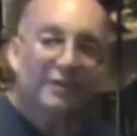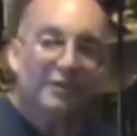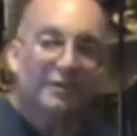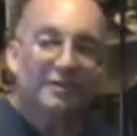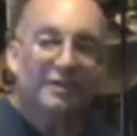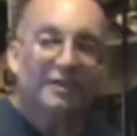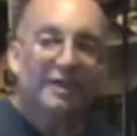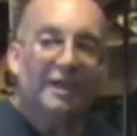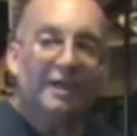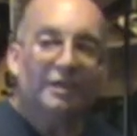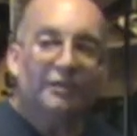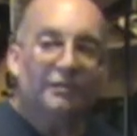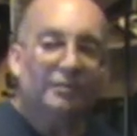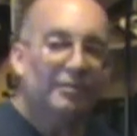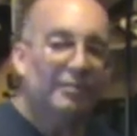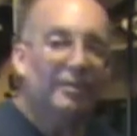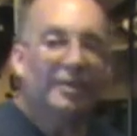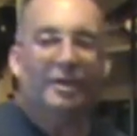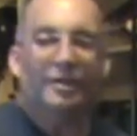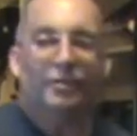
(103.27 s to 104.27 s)
sounds,
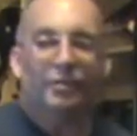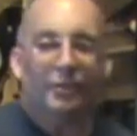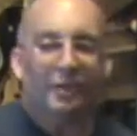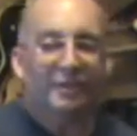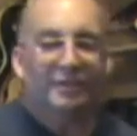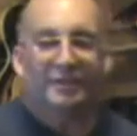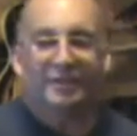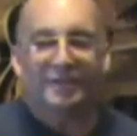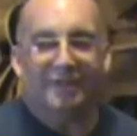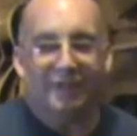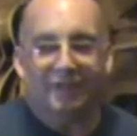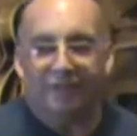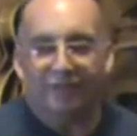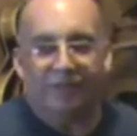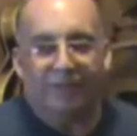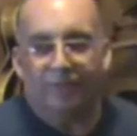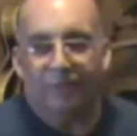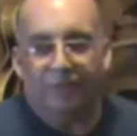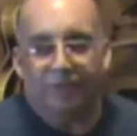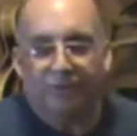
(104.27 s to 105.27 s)
no matter what sounds
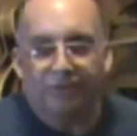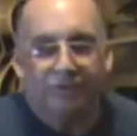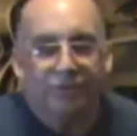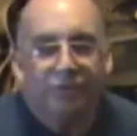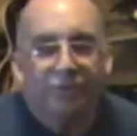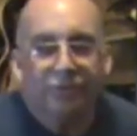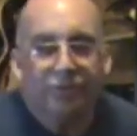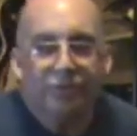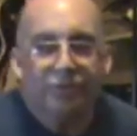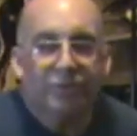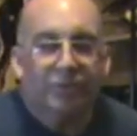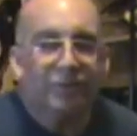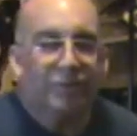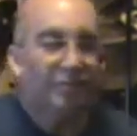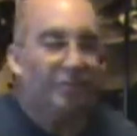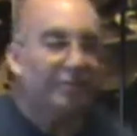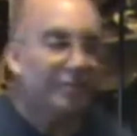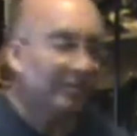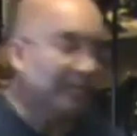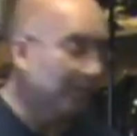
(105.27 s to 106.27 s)
I were to do in
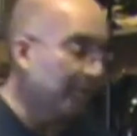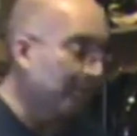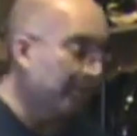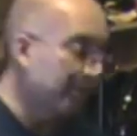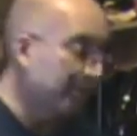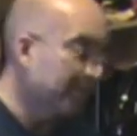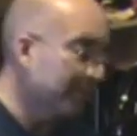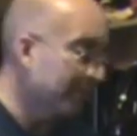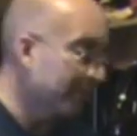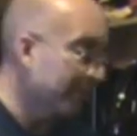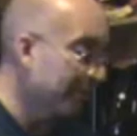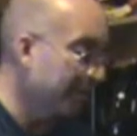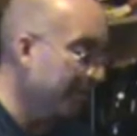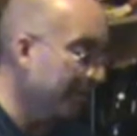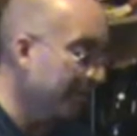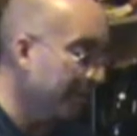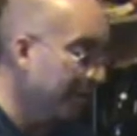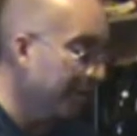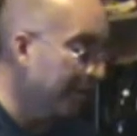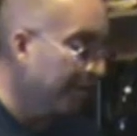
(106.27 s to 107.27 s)
a performance of some
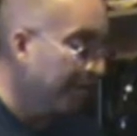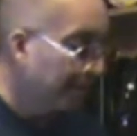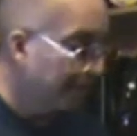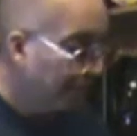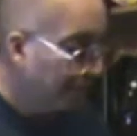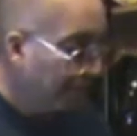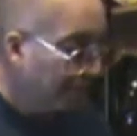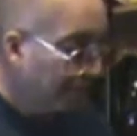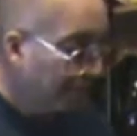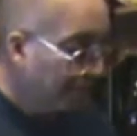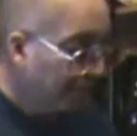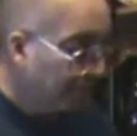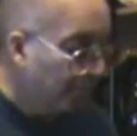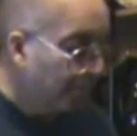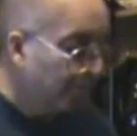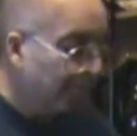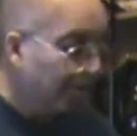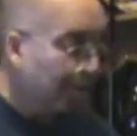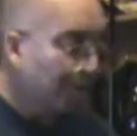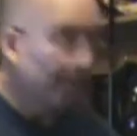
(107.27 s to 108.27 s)
kind,
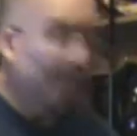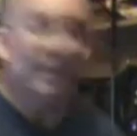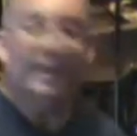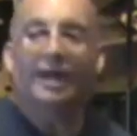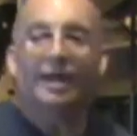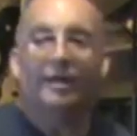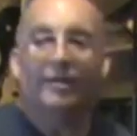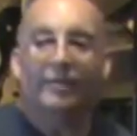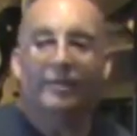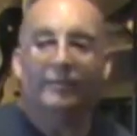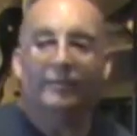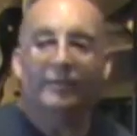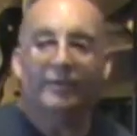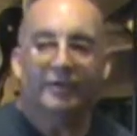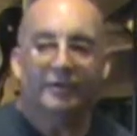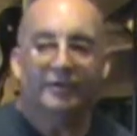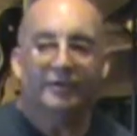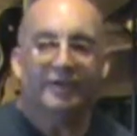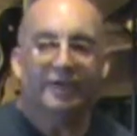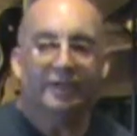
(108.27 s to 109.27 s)
would be coming out of
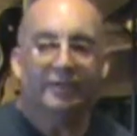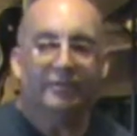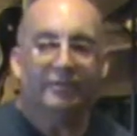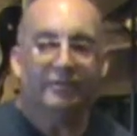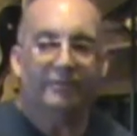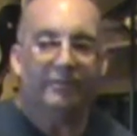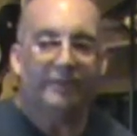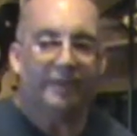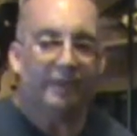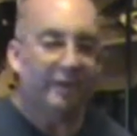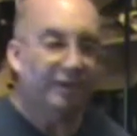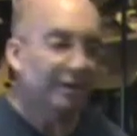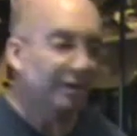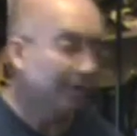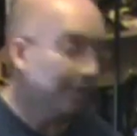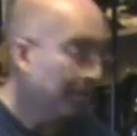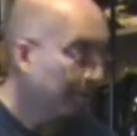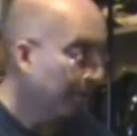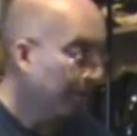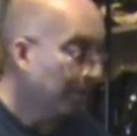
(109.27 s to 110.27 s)
this amplifier,
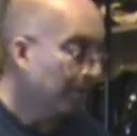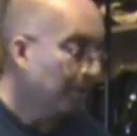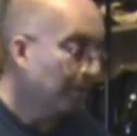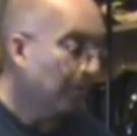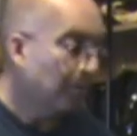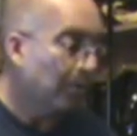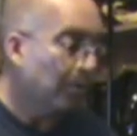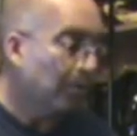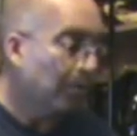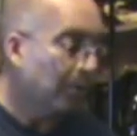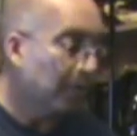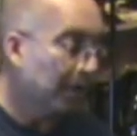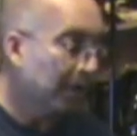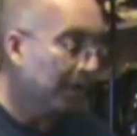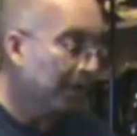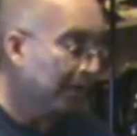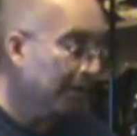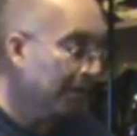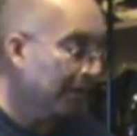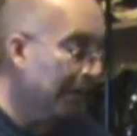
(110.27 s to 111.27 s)
or
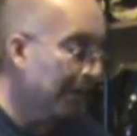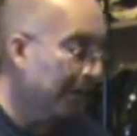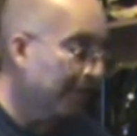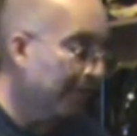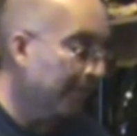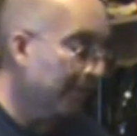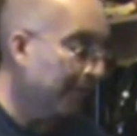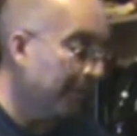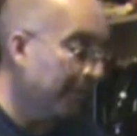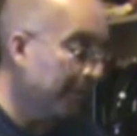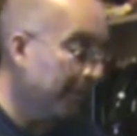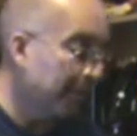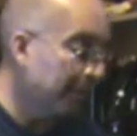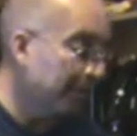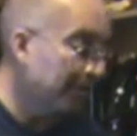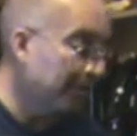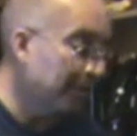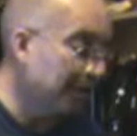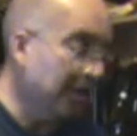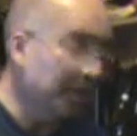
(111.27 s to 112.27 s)
I could have it the
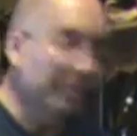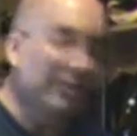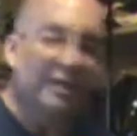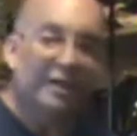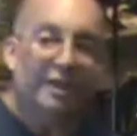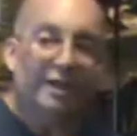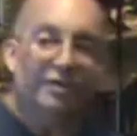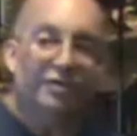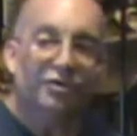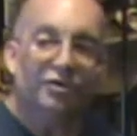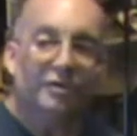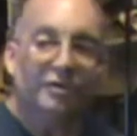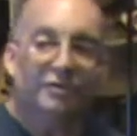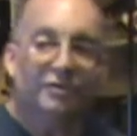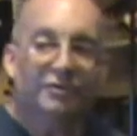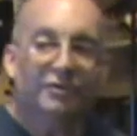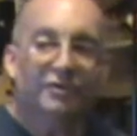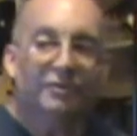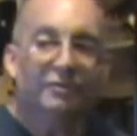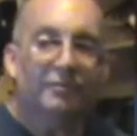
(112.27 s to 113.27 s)
same
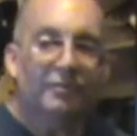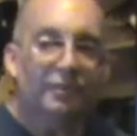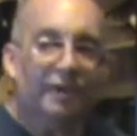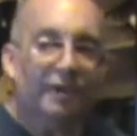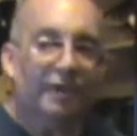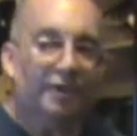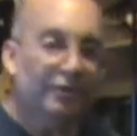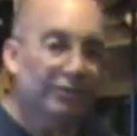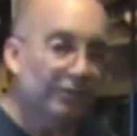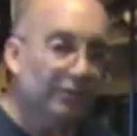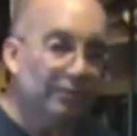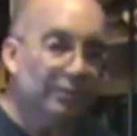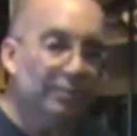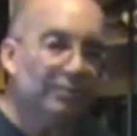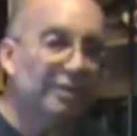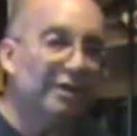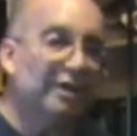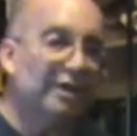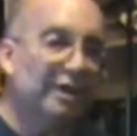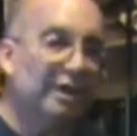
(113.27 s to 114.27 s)
connections running to a
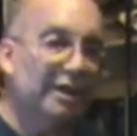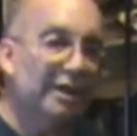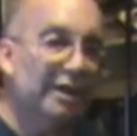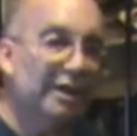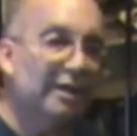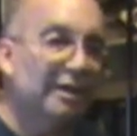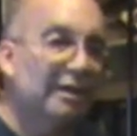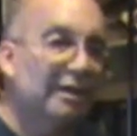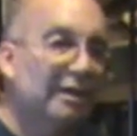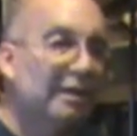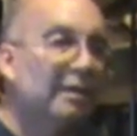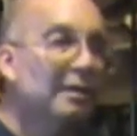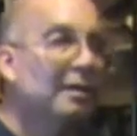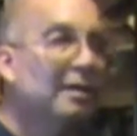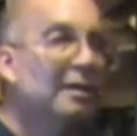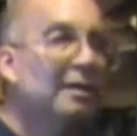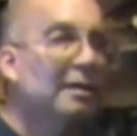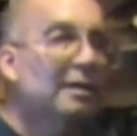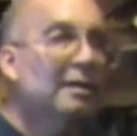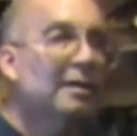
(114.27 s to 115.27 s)
PA
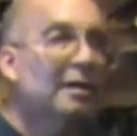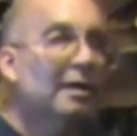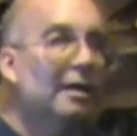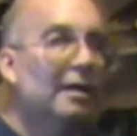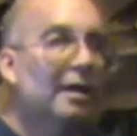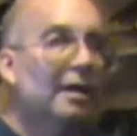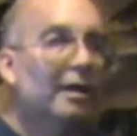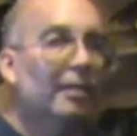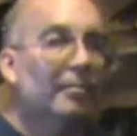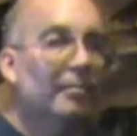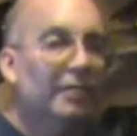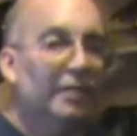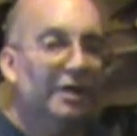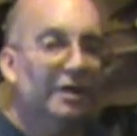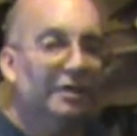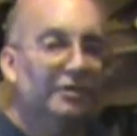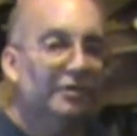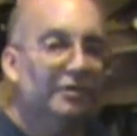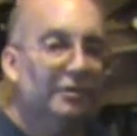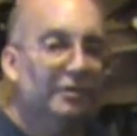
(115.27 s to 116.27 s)

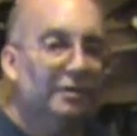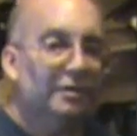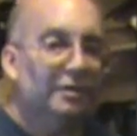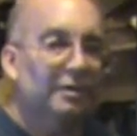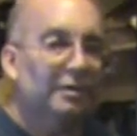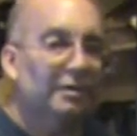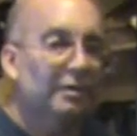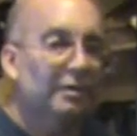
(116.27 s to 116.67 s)
mixer,